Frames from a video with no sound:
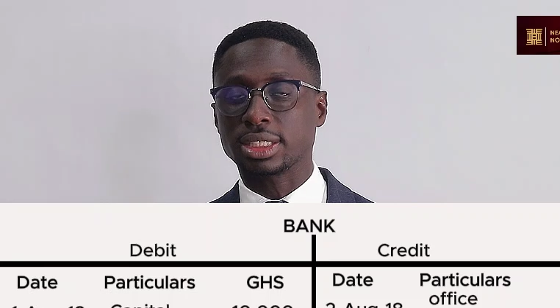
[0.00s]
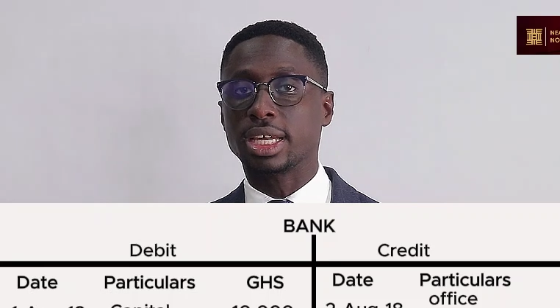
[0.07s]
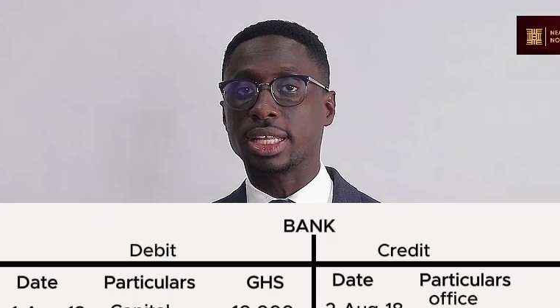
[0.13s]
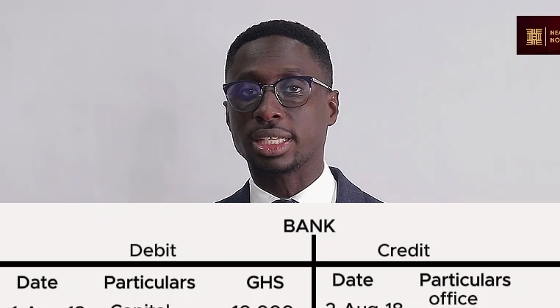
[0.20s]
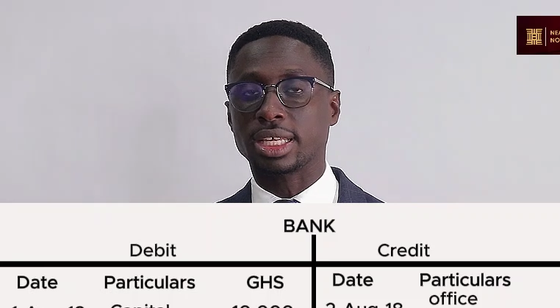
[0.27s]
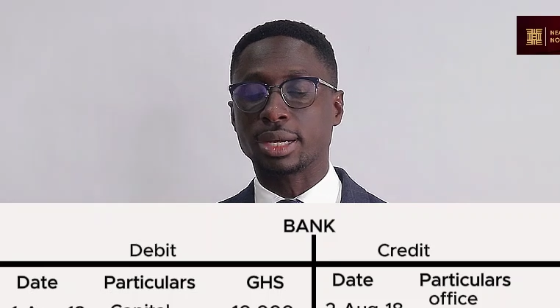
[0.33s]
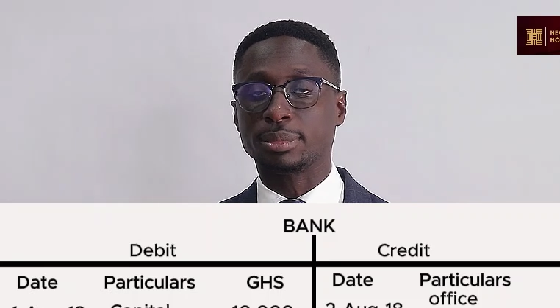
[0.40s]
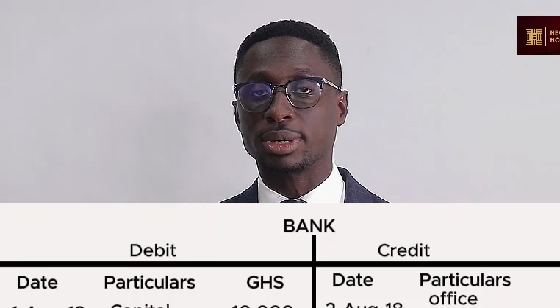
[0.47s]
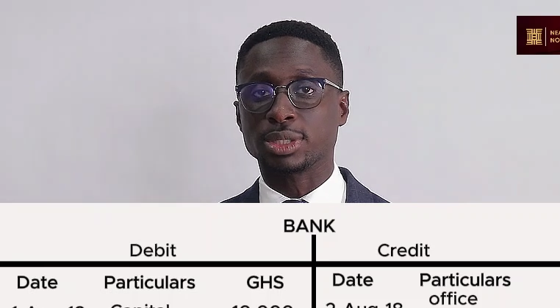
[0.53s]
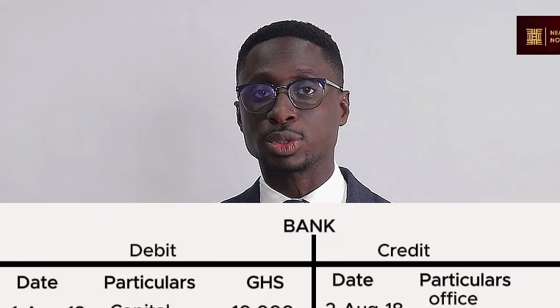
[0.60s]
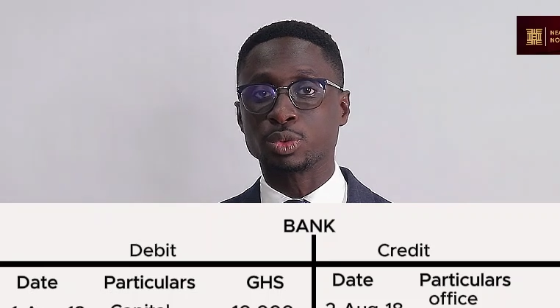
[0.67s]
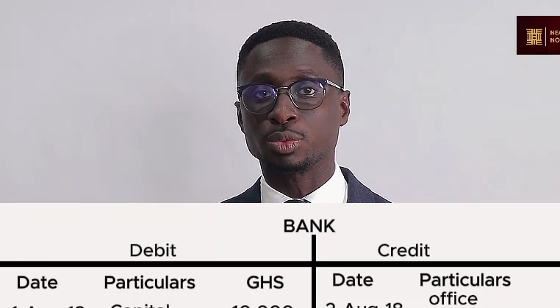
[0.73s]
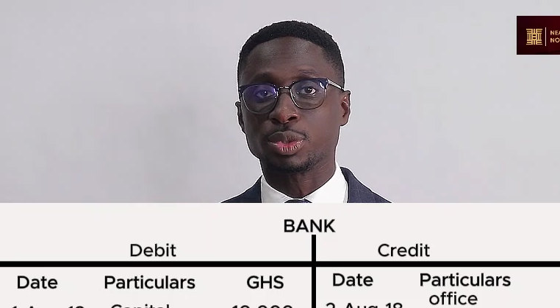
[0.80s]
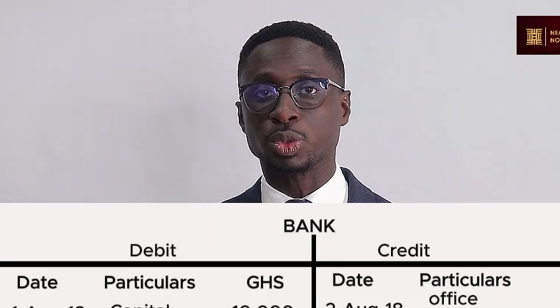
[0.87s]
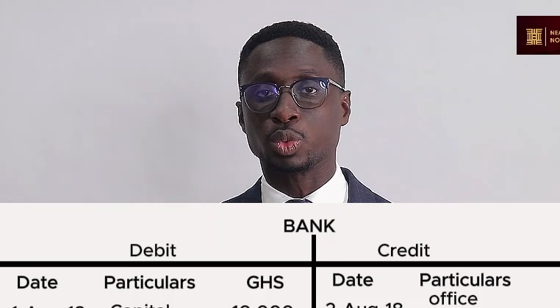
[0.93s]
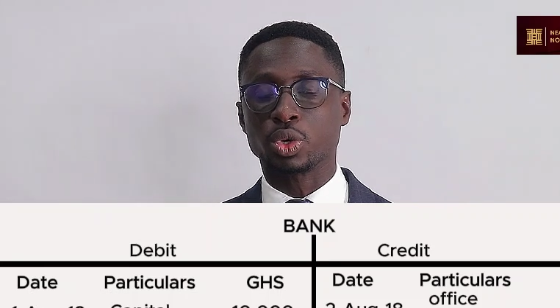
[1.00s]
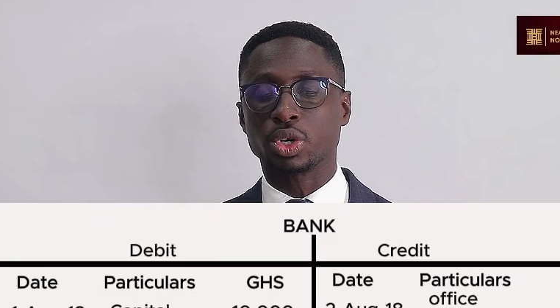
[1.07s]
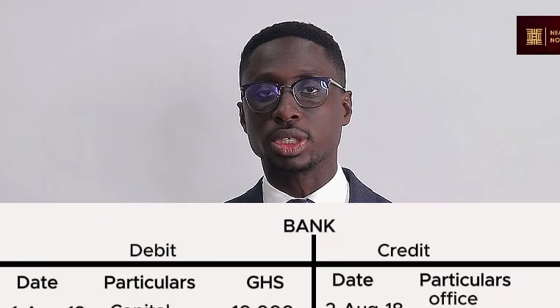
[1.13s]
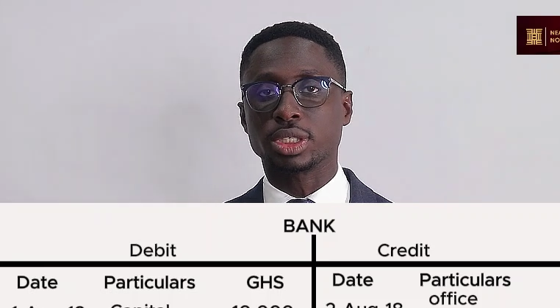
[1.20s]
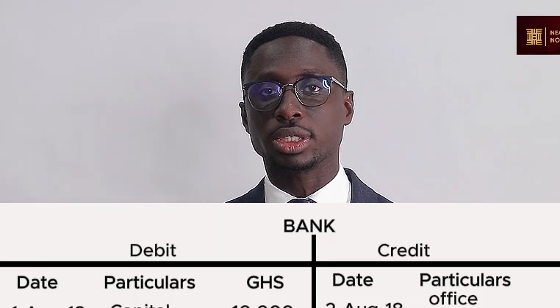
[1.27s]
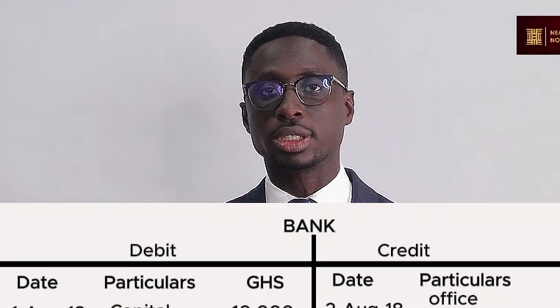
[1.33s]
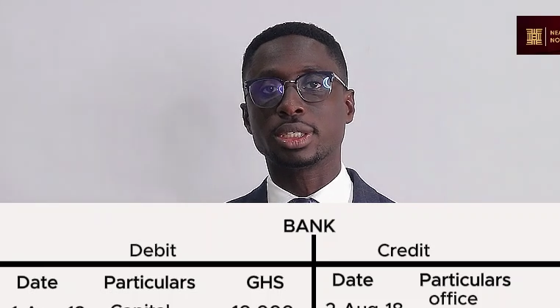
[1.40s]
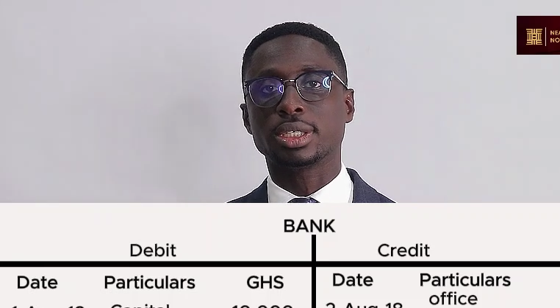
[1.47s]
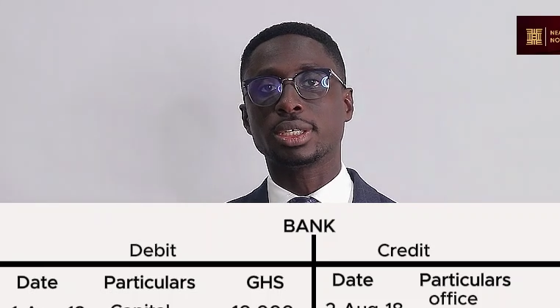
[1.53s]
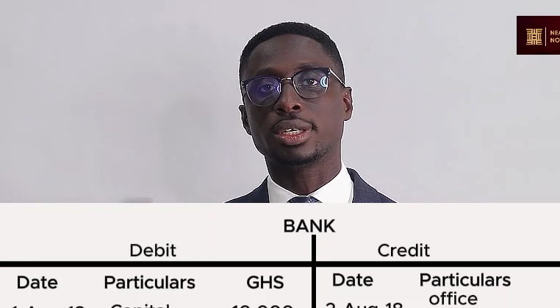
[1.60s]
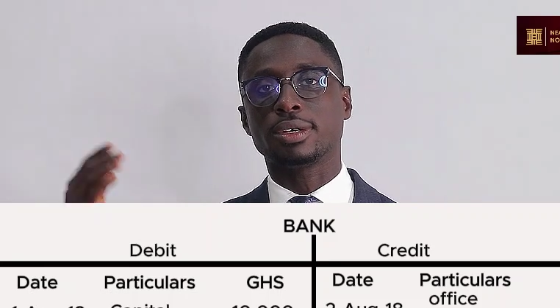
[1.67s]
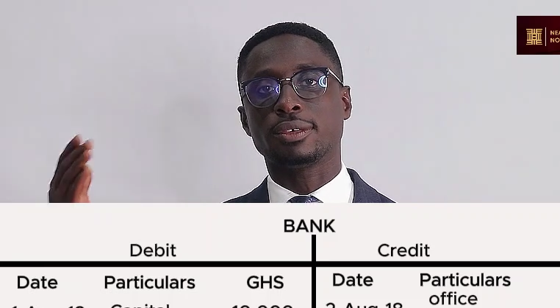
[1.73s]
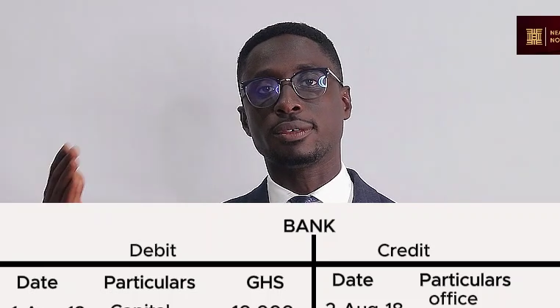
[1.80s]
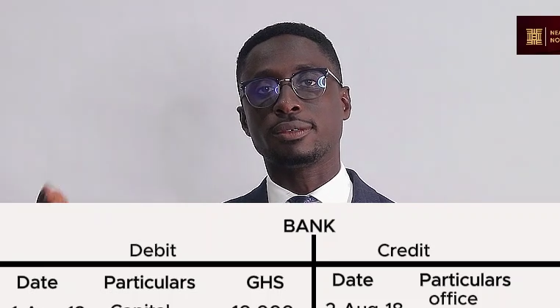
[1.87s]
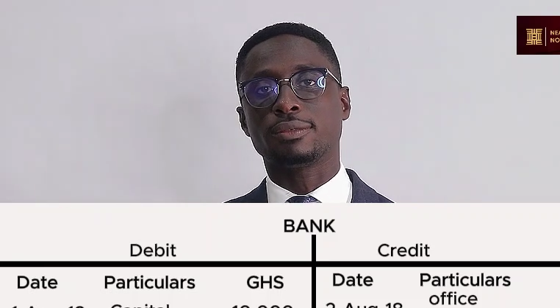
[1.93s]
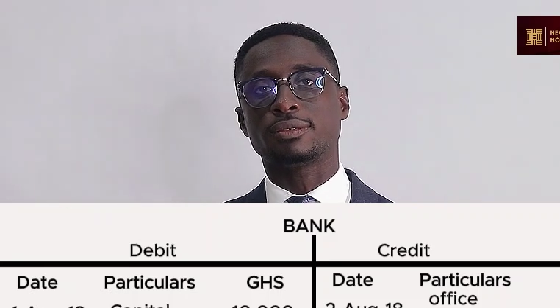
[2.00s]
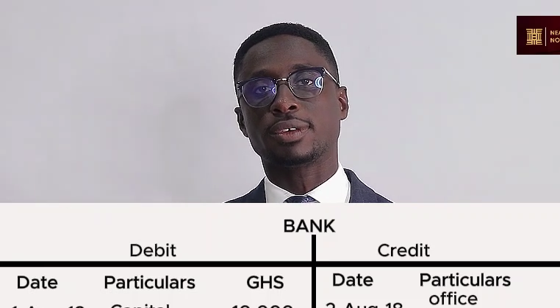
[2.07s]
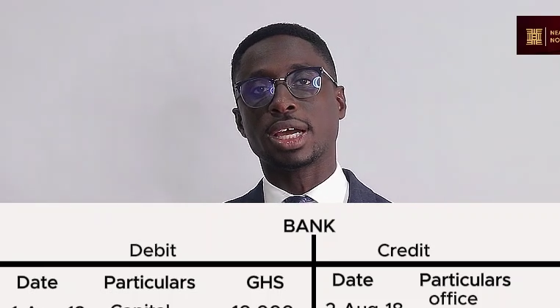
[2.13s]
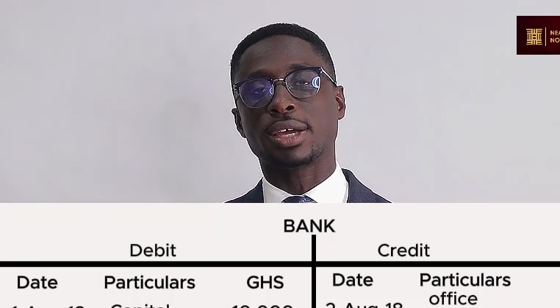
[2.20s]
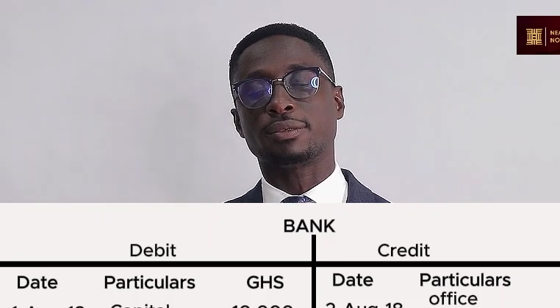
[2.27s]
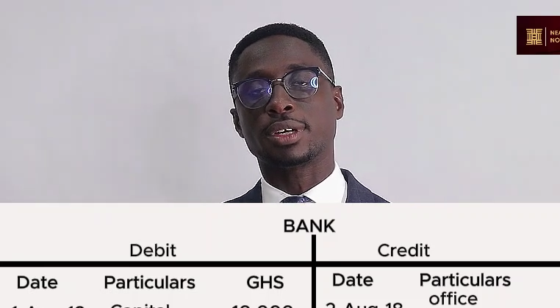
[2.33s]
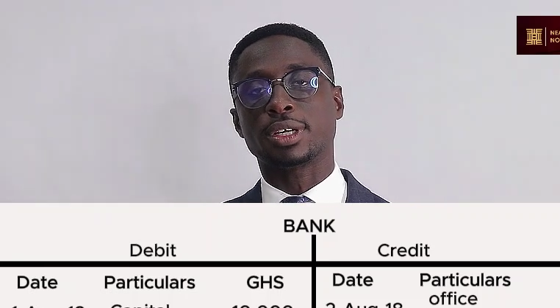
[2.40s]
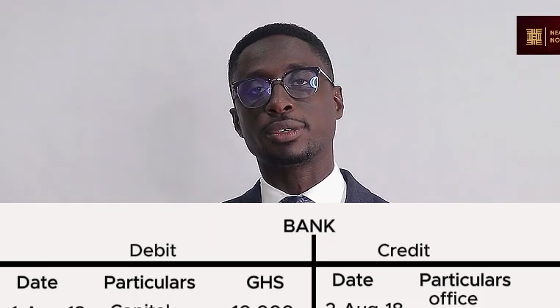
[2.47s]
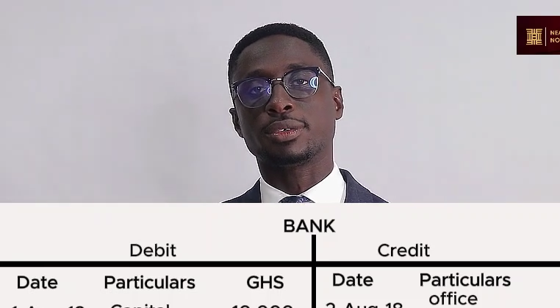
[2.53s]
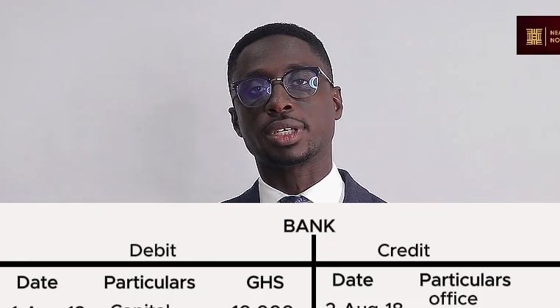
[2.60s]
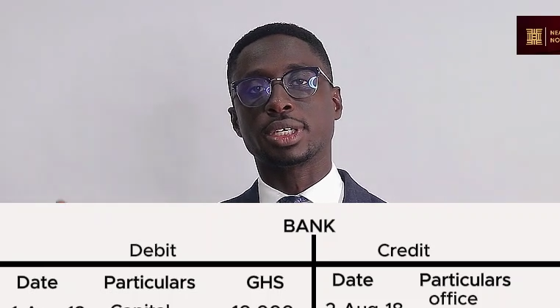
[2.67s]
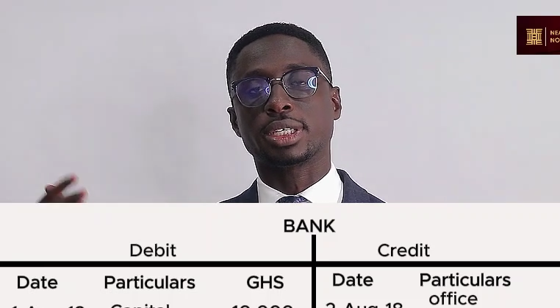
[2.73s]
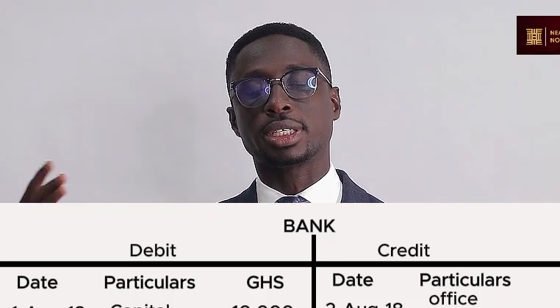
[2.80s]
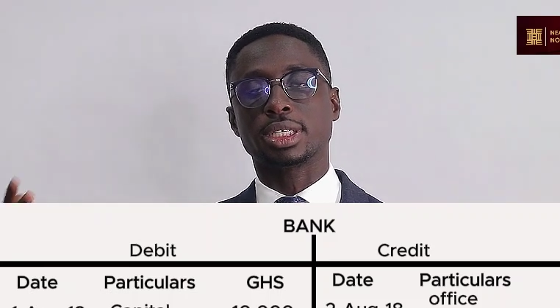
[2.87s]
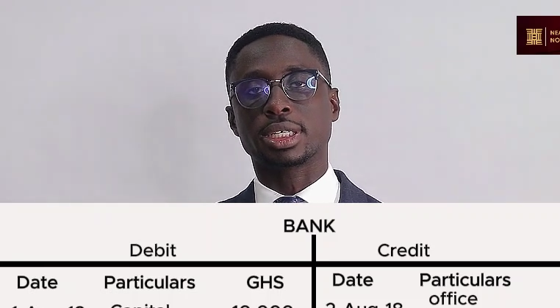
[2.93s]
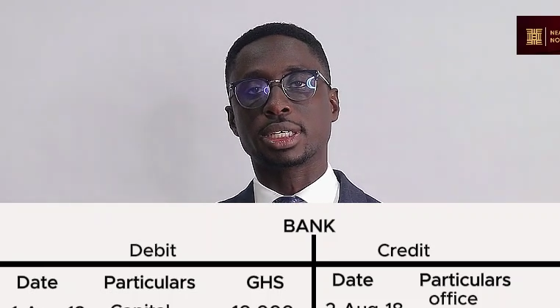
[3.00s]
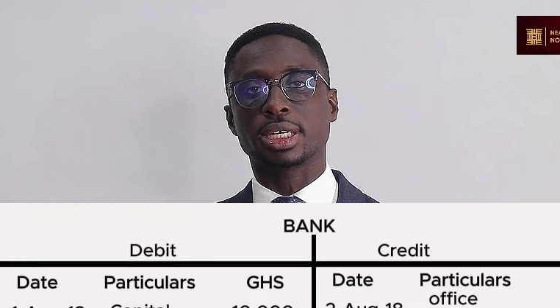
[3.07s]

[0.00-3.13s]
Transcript: and the amount will be what? 500